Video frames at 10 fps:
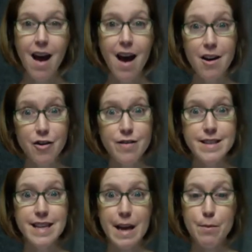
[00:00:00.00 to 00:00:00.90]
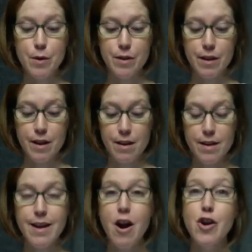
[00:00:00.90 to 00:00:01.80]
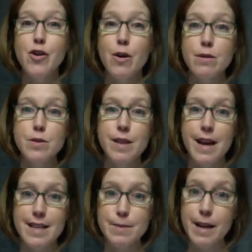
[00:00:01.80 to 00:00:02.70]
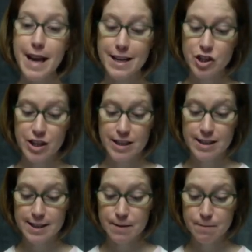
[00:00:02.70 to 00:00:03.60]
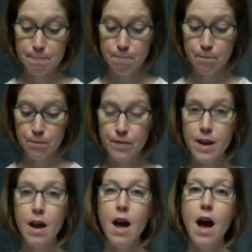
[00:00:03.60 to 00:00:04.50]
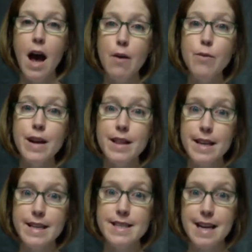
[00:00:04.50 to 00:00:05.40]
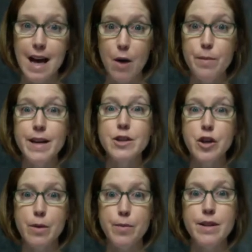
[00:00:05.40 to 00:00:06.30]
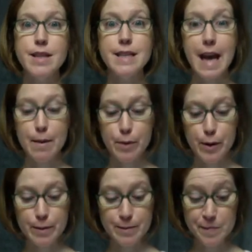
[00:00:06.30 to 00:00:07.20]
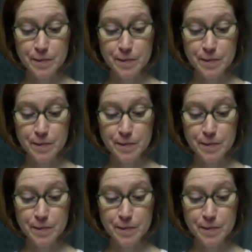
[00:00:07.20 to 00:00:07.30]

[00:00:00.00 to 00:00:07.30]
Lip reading: Under the table, there are notes with explanations. I read these to help me interpret the table.